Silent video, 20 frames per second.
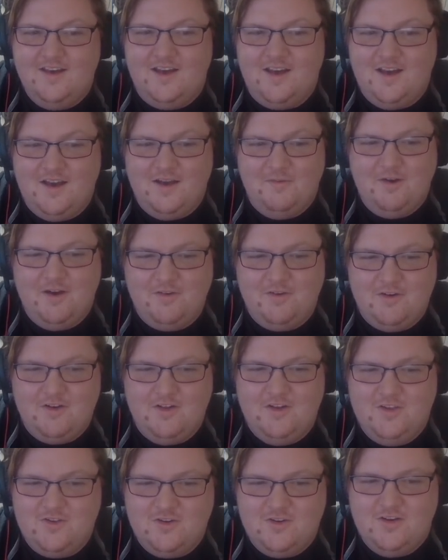I'm not
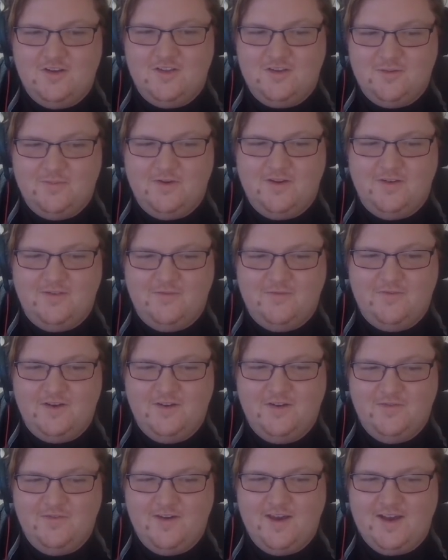really sure either, but
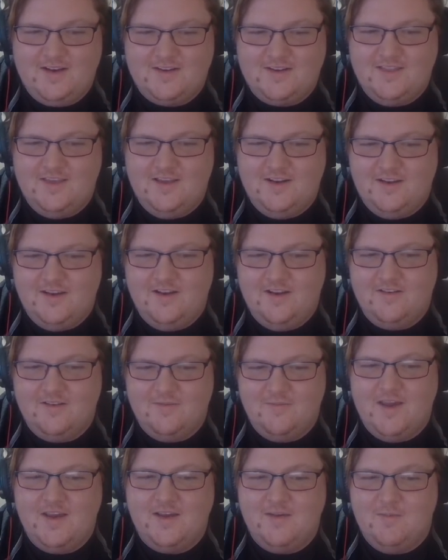fun fact, that doesn't
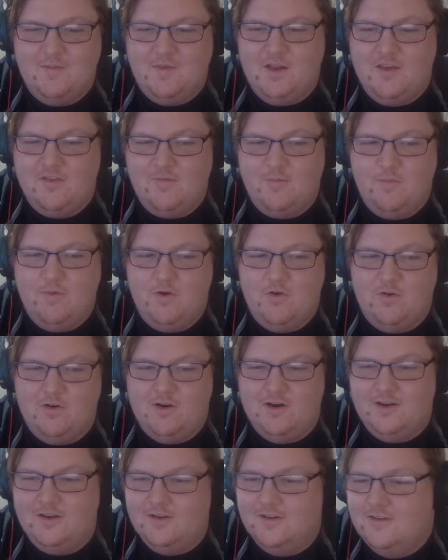make him less
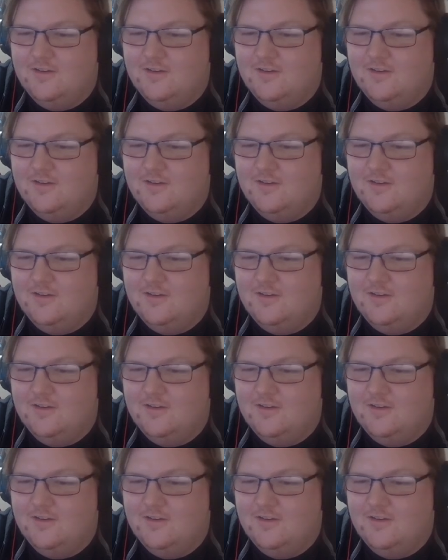boring.